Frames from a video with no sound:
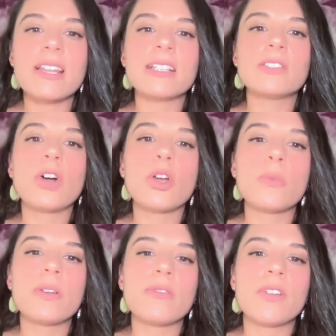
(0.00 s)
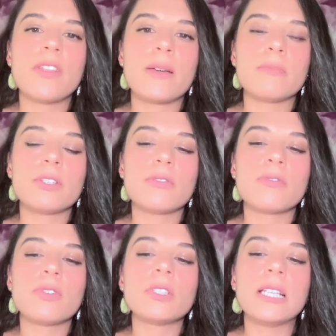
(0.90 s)
that is open for them to
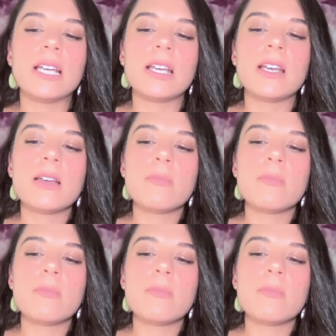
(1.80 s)
fully